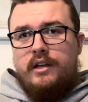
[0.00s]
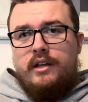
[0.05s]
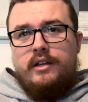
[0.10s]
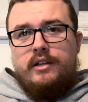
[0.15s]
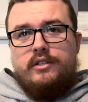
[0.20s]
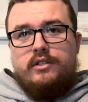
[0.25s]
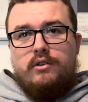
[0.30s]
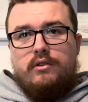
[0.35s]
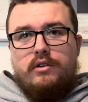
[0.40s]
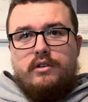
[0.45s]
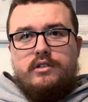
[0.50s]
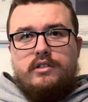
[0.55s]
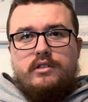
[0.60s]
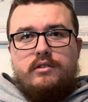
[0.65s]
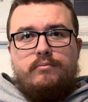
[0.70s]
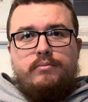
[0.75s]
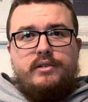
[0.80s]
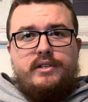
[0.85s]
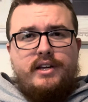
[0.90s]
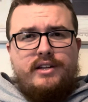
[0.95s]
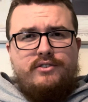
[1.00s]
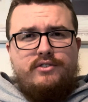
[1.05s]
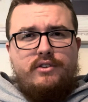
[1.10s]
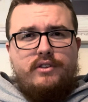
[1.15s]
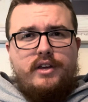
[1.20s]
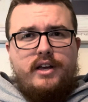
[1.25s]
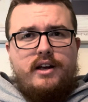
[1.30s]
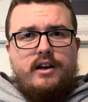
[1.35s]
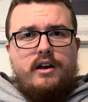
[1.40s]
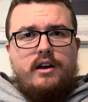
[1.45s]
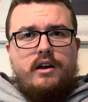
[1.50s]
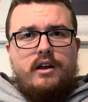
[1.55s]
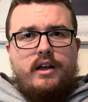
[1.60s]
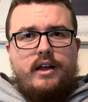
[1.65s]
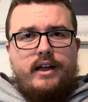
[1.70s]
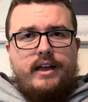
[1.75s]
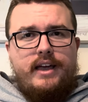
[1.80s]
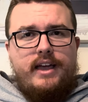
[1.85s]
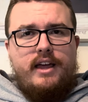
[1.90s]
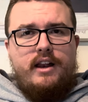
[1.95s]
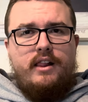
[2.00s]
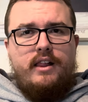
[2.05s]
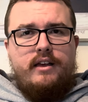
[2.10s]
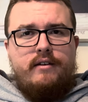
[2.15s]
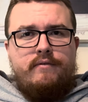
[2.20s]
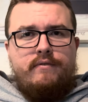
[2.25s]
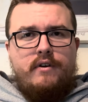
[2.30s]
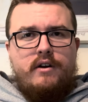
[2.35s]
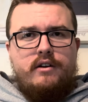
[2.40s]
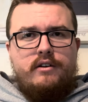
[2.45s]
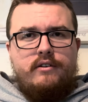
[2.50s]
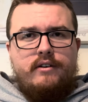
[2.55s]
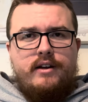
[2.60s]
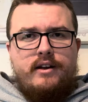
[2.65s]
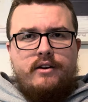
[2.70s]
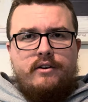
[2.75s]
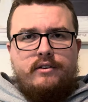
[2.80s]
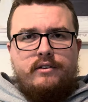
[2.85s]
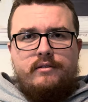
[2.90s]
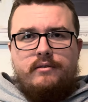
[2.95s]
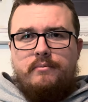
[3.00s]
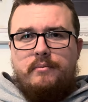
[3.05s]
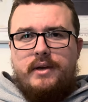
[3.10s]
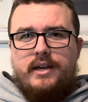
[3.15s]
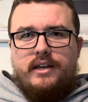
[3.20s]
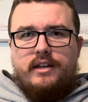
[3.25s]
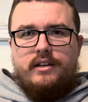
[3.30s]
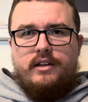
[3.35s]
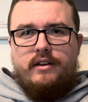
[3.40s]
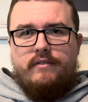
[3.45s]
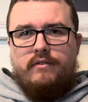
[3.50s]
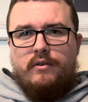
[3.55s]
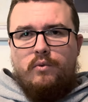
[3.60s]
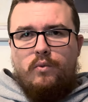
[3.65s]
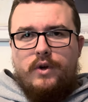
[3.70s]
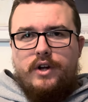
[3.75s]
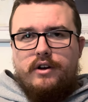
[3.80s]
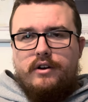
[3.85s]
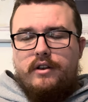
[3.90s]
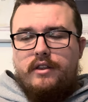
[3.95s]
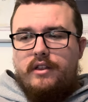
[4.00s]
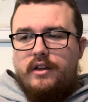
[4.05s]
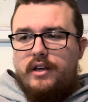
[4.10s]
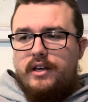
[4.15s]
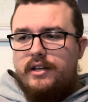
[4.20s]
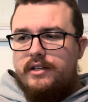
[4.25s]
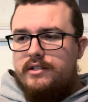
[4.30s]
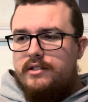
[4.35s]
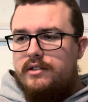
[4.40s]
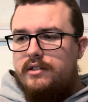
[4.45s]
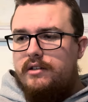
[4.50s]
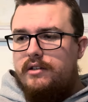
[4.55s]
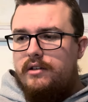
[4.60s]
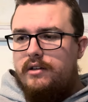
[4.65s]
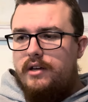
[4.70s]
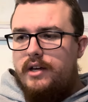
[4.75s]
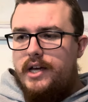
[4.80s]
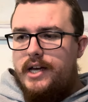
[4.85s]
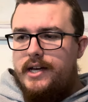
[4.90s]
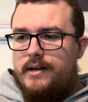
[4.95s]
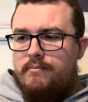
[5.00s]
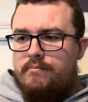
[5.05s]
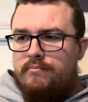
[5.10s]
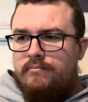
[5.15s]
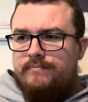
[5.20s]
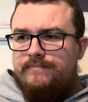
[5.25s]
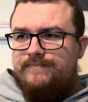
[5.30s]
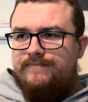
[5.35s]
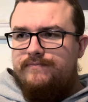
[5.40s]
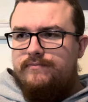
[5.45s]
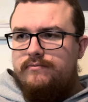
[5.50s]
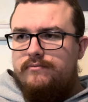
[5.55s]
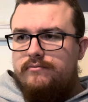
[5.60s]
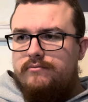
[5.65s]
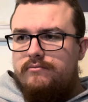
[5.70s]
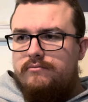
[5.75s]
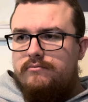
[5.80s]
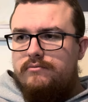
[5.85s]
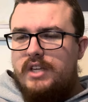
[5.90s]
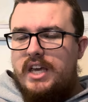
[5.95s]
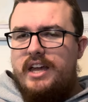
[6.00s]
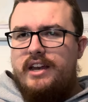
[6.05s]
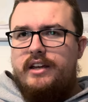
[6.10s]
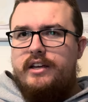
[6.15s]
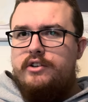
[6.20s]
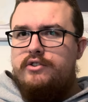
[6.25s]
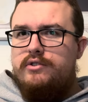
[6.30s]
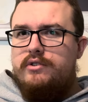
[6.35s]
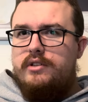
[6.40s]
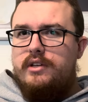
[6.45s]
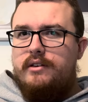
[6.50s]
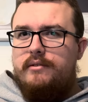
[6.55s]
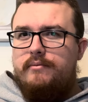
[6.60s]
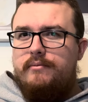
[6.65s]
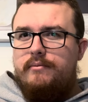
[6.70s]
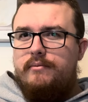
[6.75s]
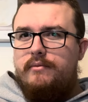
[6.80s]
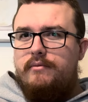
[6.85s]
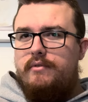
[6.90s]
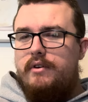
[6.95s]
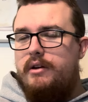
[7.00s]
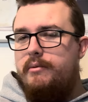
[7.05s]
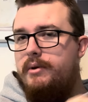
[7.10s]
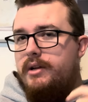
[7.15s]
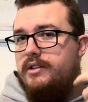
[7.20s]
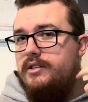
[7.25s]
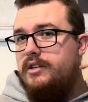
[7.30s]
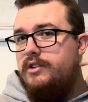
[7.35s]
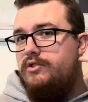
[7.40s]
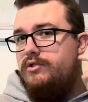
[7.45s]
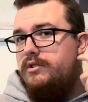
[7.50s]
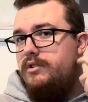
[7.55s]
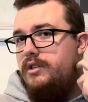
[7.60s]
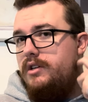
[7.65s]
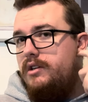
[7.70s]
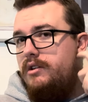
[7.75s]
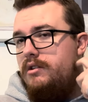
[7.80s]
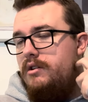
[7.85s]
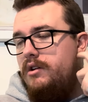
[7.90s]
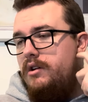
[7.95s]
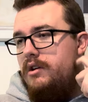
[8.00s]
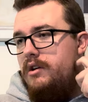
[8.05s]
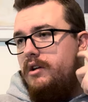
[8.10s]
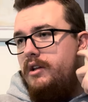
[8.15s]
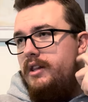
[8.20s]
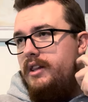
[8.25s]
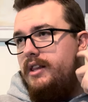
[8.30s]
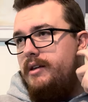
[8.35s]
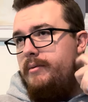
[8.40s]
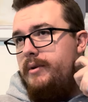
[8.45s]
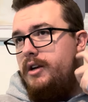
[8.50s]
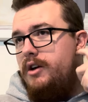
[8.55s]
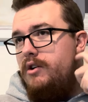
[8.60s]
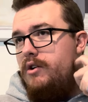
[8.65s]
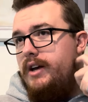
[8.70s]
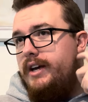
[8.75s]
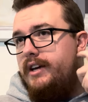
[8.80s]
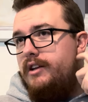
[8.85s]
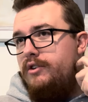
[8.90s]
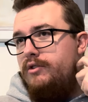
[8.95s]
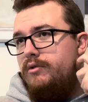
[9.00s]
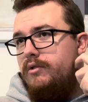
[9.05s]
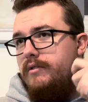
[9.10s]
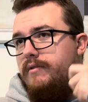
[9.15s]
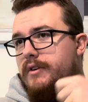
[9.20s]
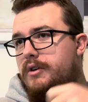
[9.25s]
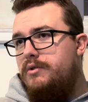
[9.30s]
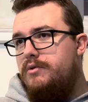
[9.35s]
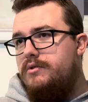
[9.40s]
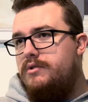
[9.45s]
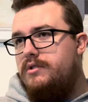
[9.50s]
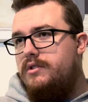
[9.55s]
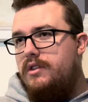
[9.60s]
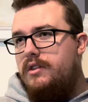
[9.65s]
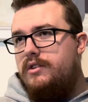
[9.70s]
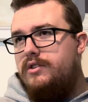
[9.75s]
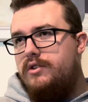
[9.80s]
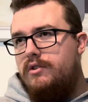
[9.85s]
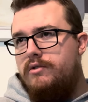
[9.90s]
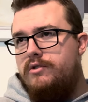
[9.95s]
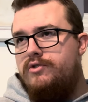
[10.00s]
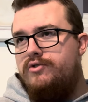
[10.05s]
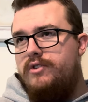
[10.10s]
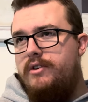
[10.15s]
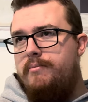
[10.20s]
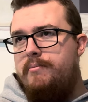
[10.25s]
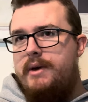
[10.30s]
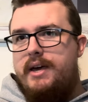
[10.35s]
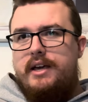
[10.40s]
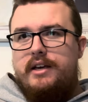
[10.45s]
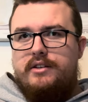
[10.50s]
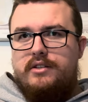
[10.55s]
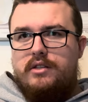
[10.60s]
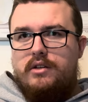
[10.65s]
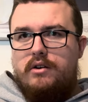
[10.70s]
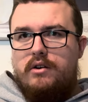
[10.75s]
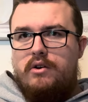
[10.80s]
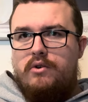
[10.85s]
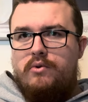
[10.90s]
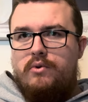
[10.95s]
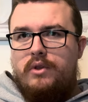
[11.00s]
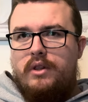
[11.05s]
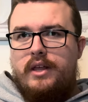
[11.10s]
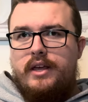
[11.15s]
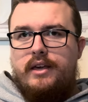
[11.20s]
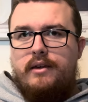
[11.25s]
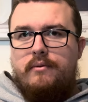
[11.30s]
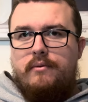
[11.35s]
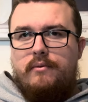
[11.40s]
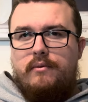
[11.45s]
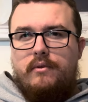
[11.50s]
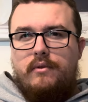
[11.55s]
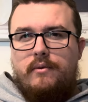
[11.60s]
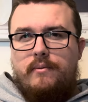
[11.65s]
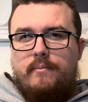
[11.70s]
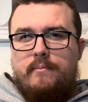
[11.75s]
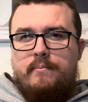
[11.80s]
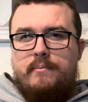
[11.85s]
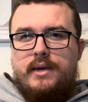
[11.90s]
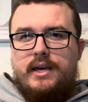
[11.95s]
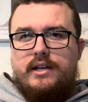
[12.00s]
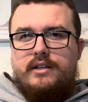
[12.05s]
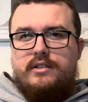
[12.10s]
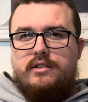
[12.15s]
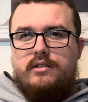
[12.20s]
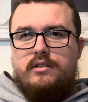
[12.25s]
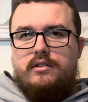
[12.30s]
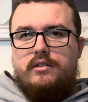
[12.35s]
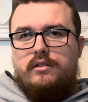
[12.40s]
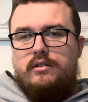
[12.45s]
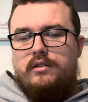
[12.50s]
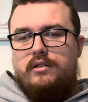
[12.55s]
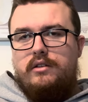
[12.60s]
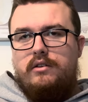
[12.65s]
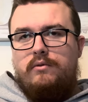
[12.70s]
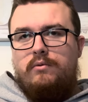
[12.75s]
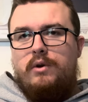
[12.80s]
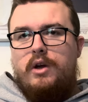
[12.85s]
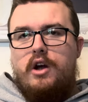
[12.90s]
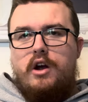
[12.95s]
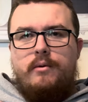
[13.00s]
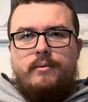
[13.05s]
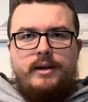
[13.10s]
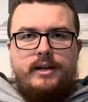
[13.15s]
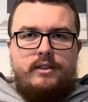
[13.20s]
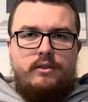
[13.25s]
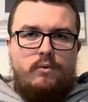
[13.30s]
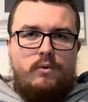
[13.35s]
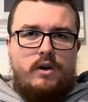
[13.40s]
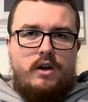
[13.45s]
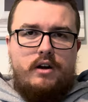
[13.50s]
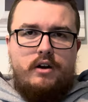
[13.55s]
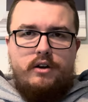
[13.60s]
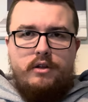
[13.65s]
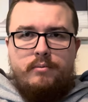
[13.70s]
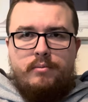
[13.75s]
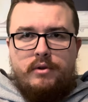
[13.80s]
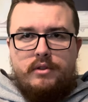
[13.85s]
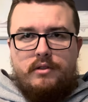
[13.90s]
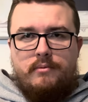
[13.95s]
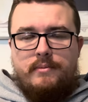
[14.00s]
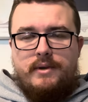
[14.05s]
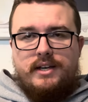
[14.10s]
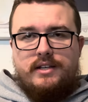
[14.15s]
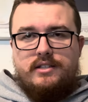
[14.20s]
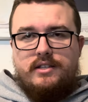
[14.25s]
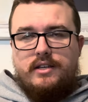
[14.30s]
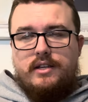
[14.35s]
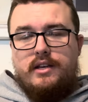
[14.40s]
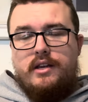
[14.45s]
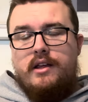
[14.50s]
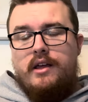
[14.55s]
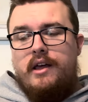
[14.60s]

So there's potential there. I kind of like farting around, making different weird things. Kind of interesting. If anybody's interested, let me know. I can do reviews. SodaStream makes their own like mix. You carbonate the water, you put the mix in.